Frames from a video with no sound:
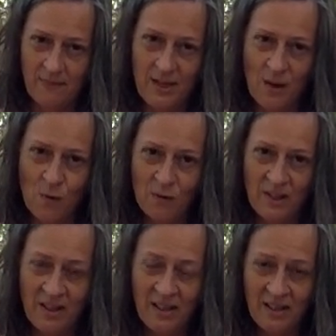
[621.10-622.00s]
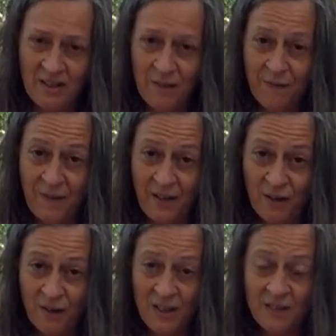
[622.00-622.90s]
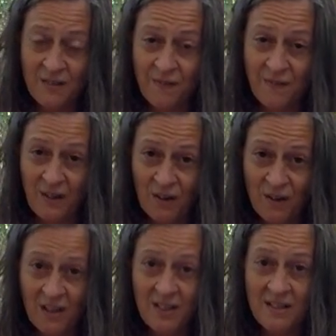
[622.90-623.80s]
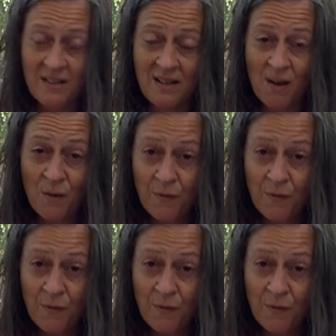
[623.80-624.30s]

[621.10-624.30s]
The only thing to fear is fear itself.